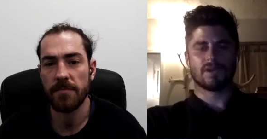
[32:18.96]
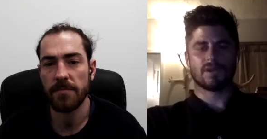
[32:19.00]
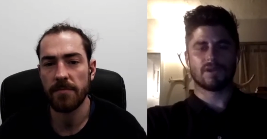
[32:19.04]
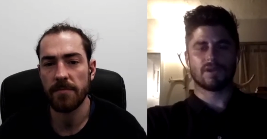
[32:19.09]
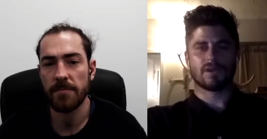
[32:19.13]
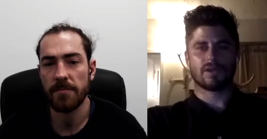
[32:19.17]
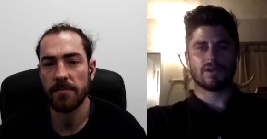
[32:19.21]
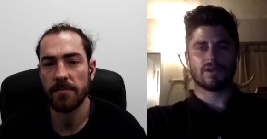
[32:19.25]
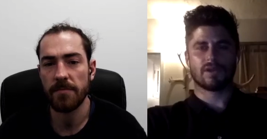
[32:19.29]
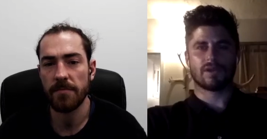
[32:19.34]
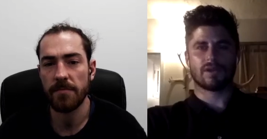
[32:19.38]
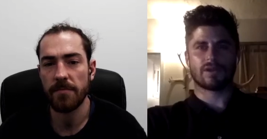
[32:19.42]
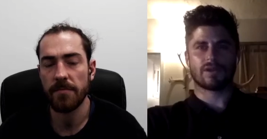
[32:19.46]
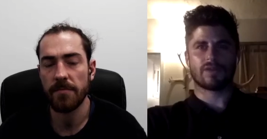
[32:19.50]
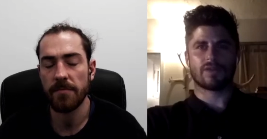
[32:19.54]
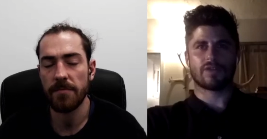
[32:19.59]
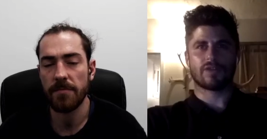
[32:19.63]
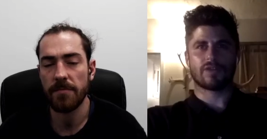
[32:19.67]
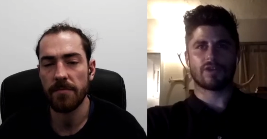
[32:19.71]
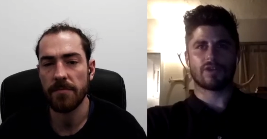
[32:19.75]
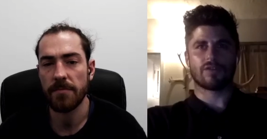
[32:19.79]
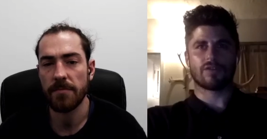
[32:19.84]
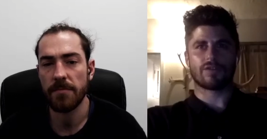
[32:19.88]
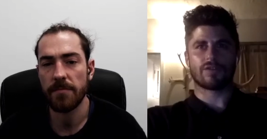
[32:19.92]
Speaker 1: I was having
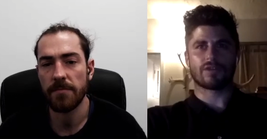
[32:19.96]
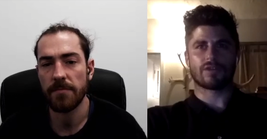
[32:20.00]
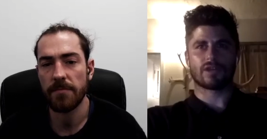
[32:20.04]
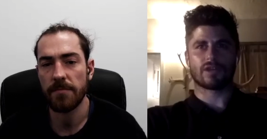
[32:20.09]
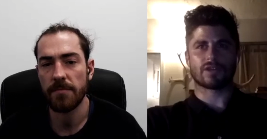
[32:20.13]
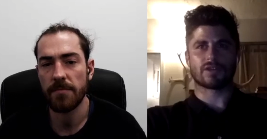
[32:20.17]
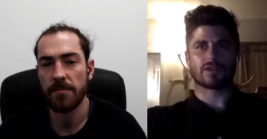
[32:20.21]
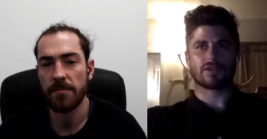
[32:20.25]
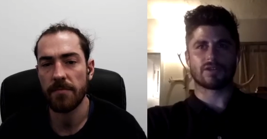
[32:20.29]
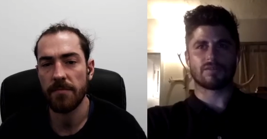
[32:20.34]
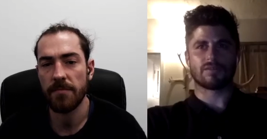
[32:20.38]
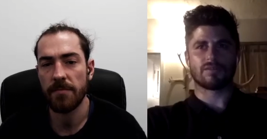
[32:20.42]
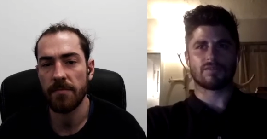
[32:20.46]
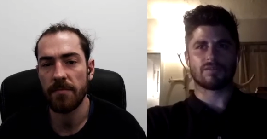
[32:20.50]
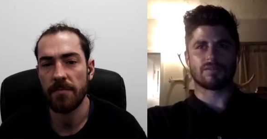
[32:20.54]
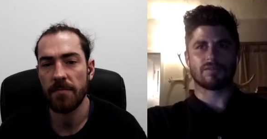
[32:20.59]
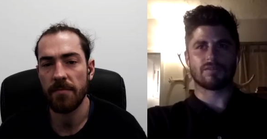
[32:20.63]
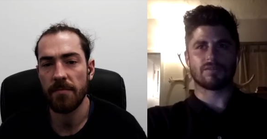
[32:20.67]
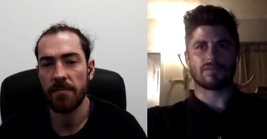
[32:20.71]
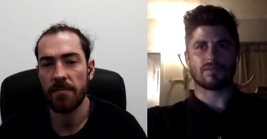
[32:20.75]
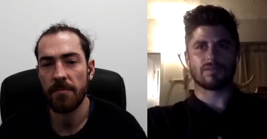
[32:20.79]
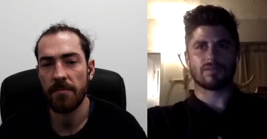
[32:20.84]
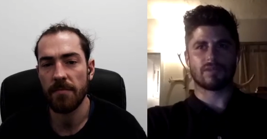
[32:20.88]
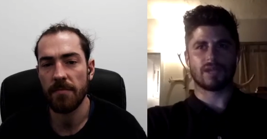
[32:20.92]
a conversation
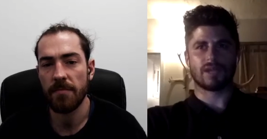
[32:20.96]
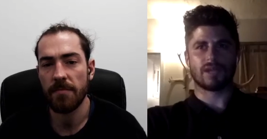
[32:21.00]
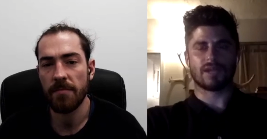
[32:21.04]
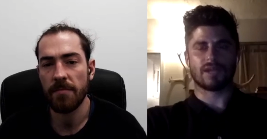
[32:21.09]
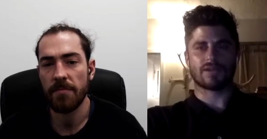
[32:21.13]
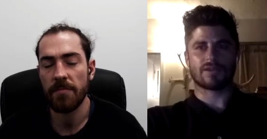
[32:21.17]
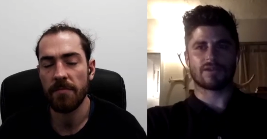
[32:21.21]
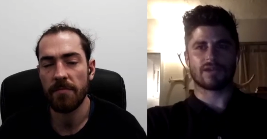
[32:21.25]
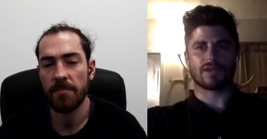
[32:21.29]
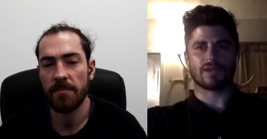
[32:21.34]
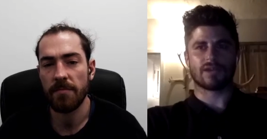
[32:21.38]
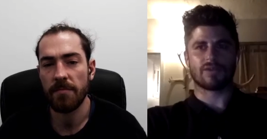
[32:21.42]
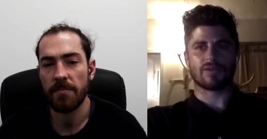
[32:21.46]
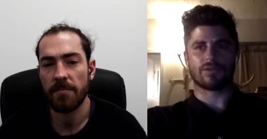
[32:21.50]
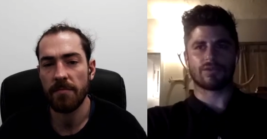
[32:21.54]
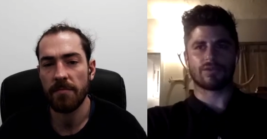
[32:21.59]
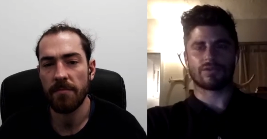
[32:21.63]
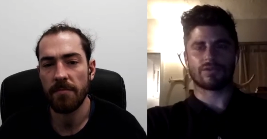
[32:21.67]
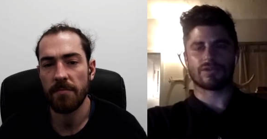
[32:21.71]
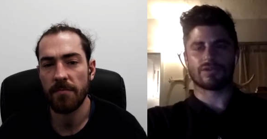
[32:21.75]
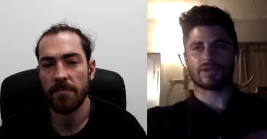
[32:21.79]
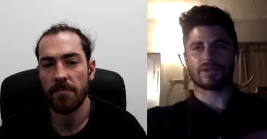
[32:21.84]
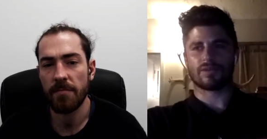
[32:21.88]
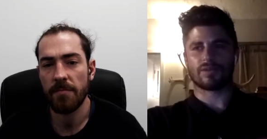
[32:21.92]
yesterday with
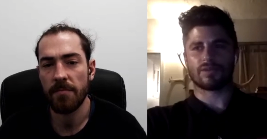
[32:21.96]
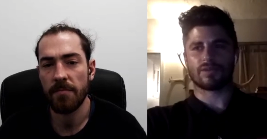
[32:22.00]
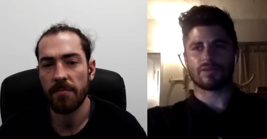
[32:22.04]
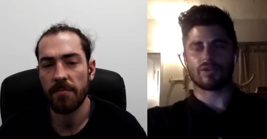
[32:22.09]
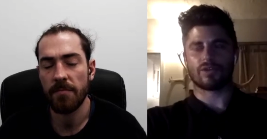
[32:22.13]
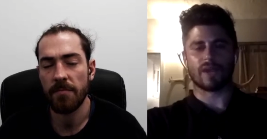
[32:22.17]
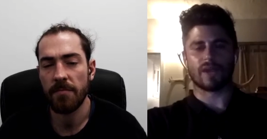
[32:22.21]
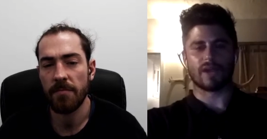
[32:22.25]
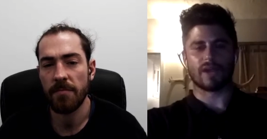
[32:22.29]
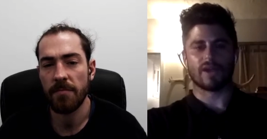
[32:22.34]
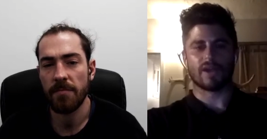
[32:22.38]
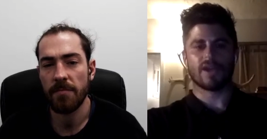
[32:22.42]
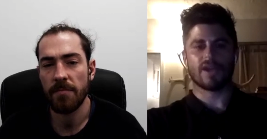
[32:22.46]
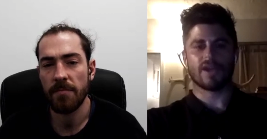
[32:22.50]
someone about